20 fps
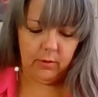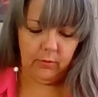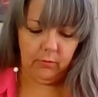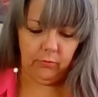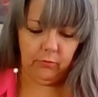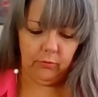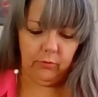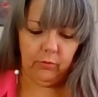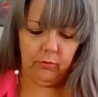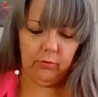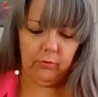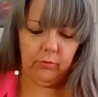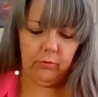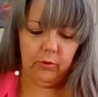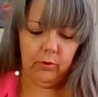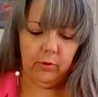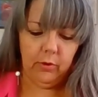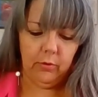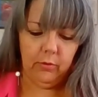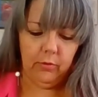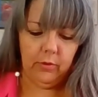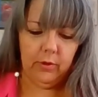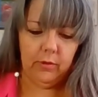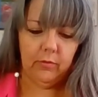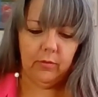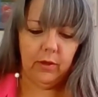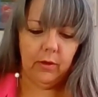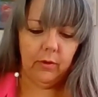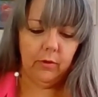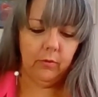It's just, you know,
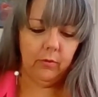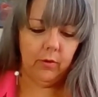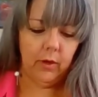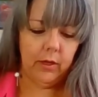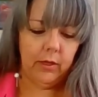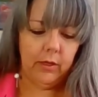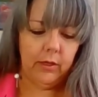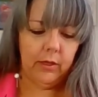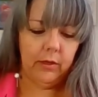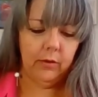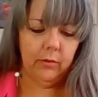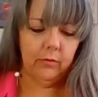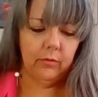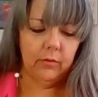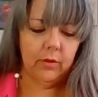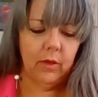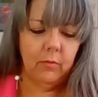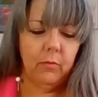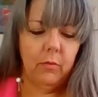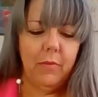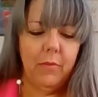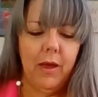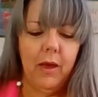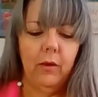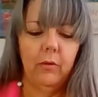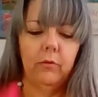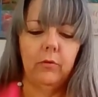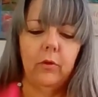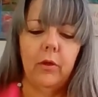that's how ideas come about.